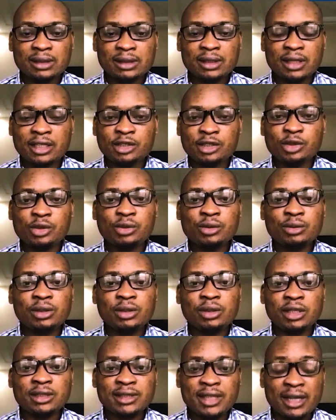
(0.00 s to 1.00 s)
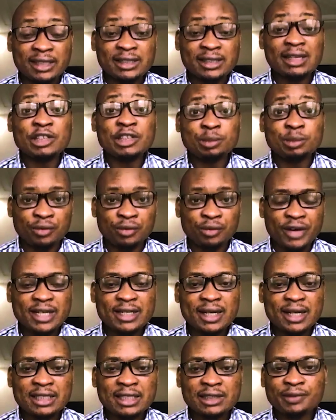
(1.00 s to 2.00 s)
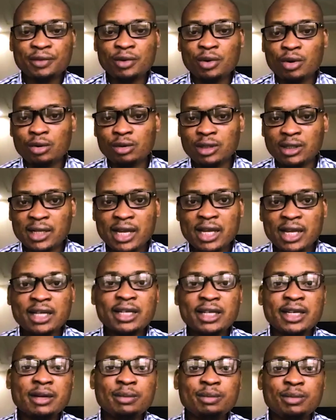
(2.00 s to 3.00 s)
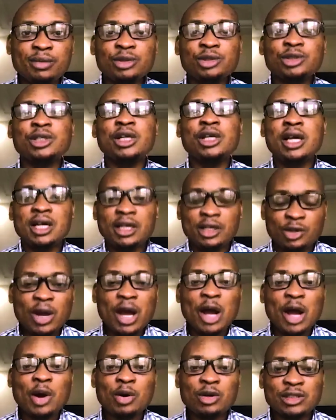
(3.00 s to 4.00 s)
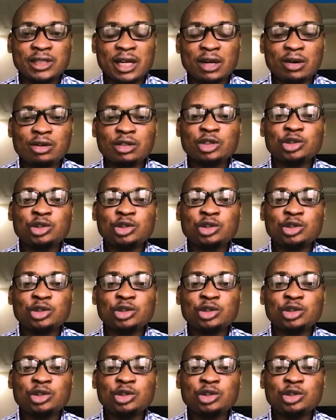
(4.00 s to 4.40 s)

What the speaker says: internet service providers for laying cables, across their country.